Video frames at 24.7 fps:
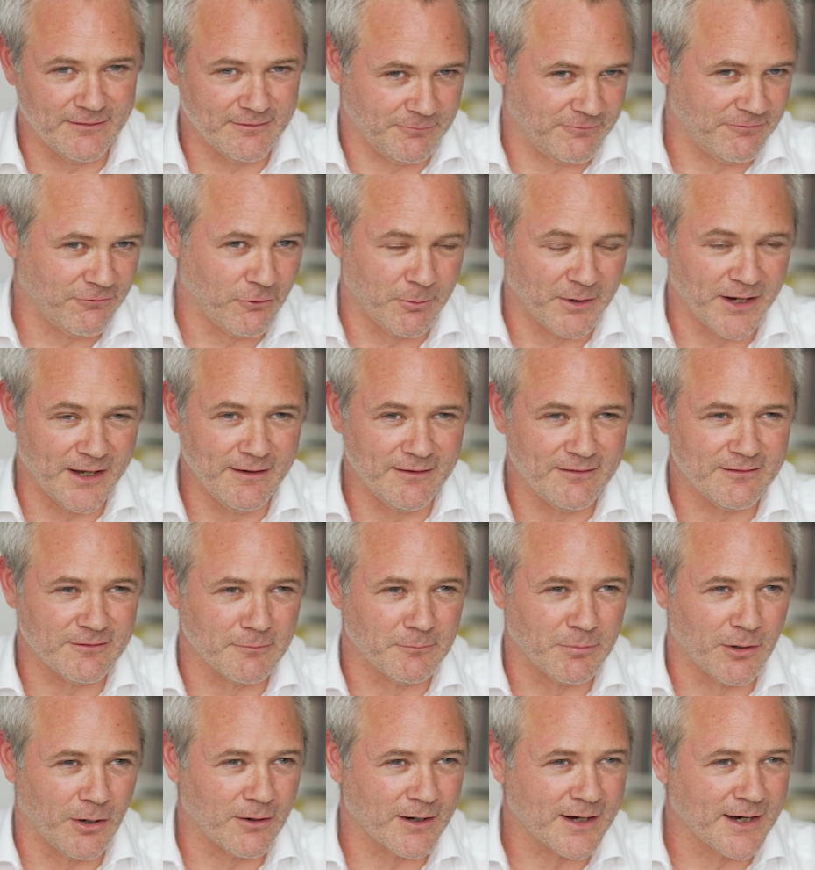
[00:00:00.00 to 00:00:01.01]
former
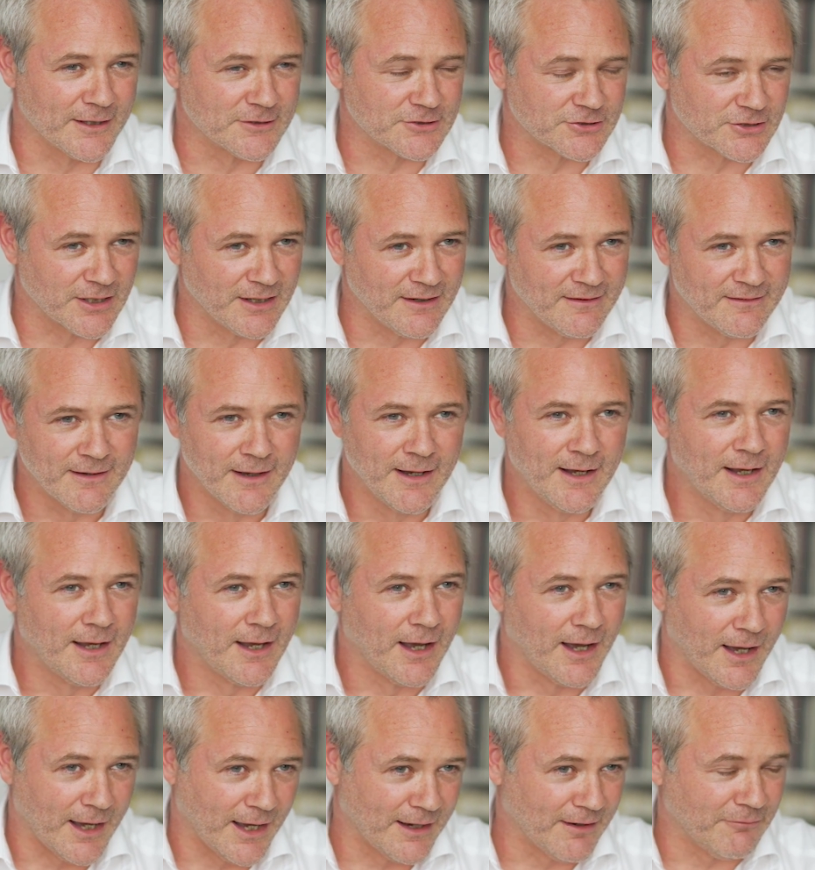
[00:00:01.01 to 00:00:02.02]
Eastern Bloc countries,
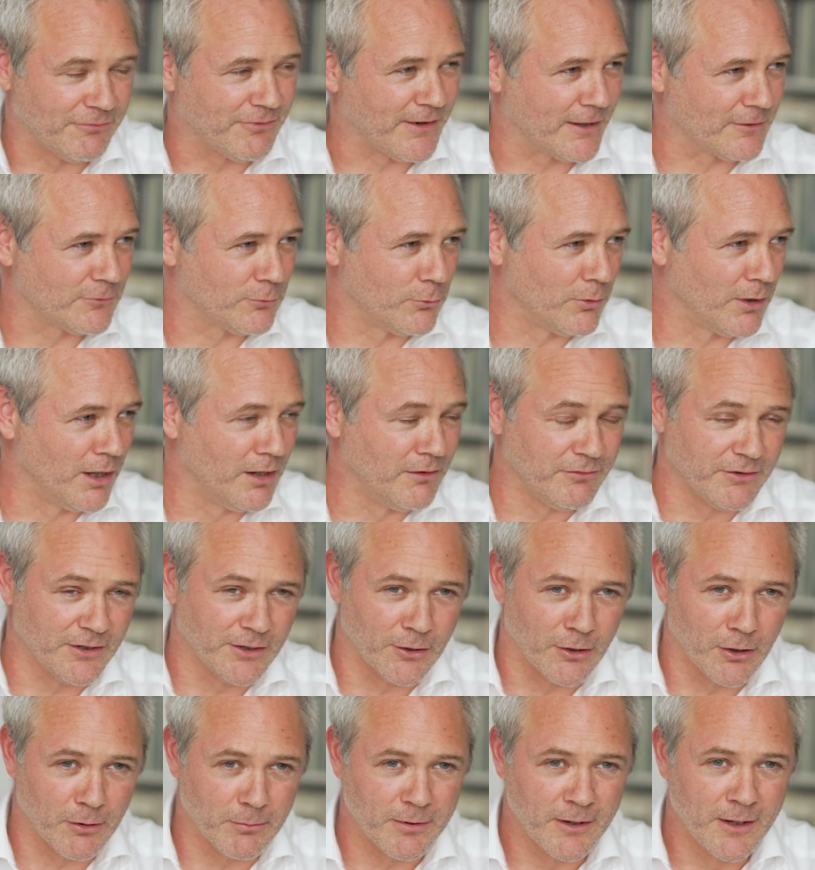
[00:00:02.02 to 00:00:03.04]
and in fact all over
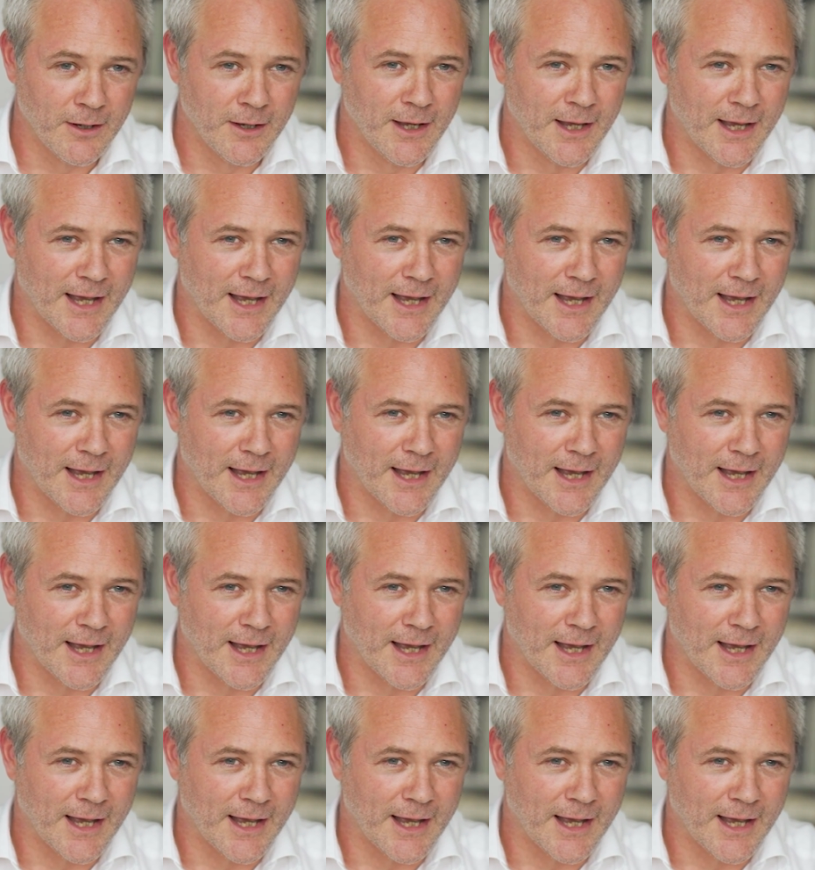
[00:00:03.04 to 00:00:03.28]
Europe.